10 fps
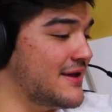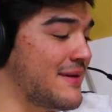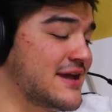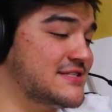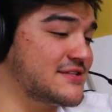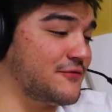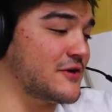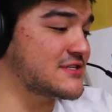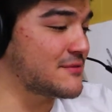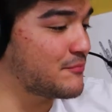it made for
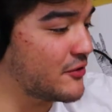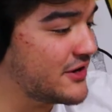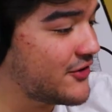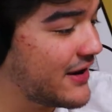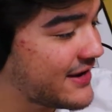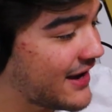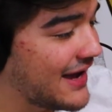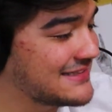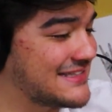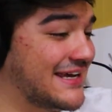some pretty great
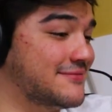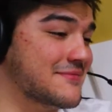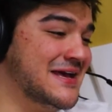content.